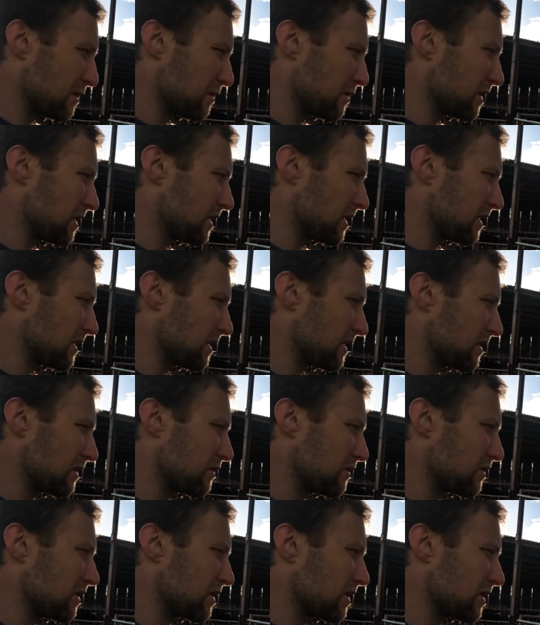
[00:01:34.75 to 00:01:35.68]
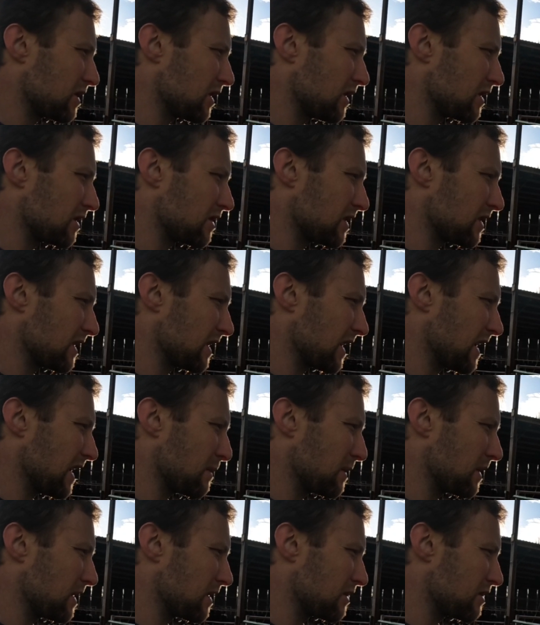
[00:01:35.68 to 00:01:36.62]
as soon as you start trying to
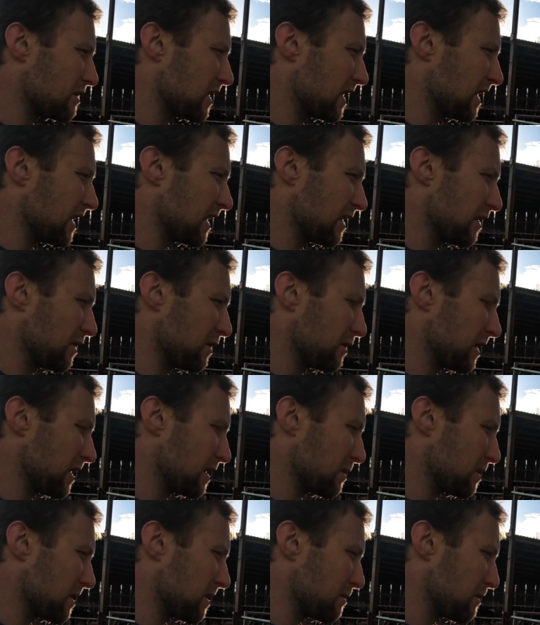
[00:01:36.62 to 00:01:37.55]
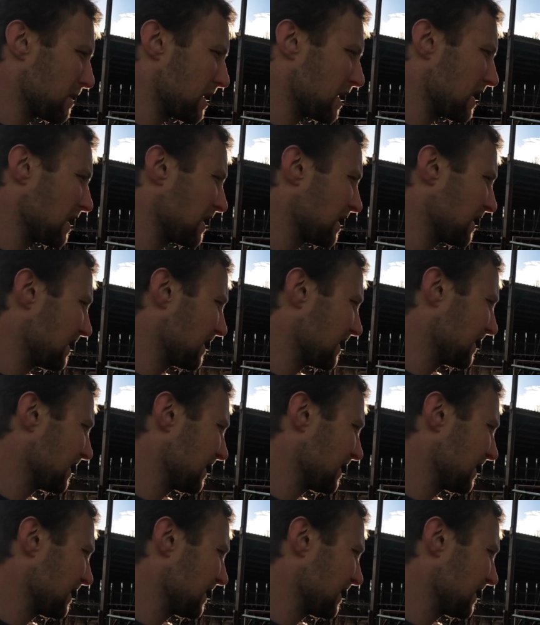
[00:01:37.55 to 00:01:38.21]
get them in the trailer, they all went a bit mad.